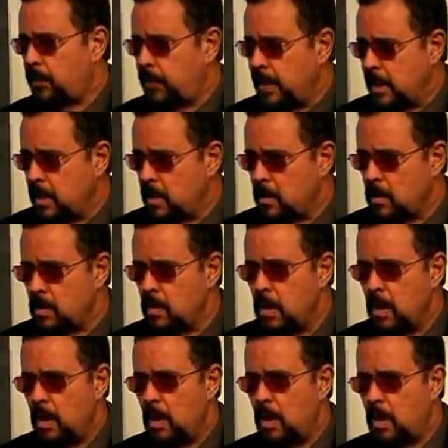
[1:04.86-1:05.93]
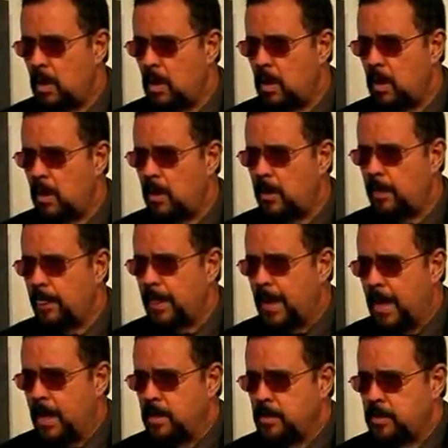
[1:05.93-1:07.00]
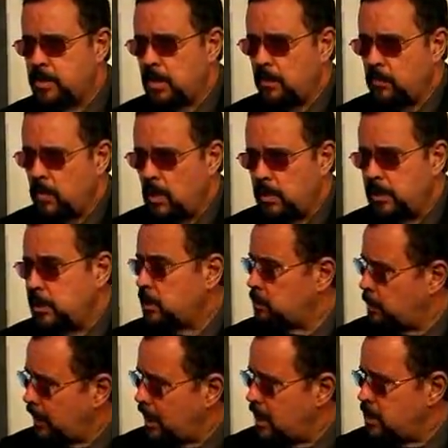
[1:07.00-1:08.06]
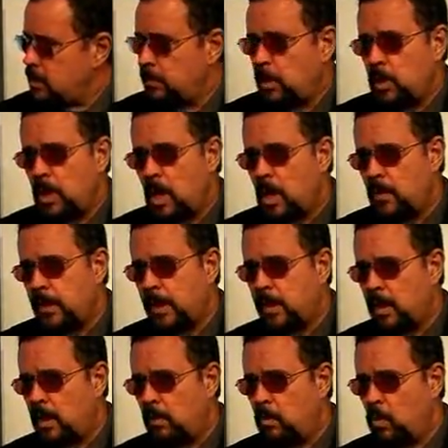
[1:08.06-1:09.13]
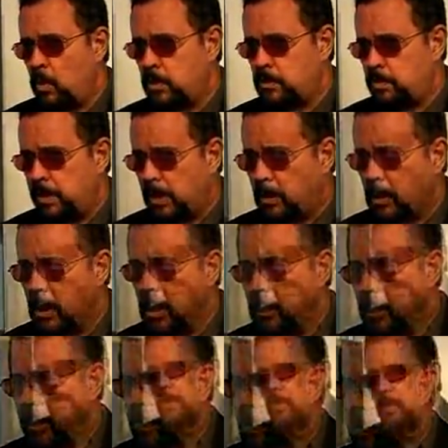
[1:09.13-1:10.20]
theater, and several displays about how the canal was built. The canal,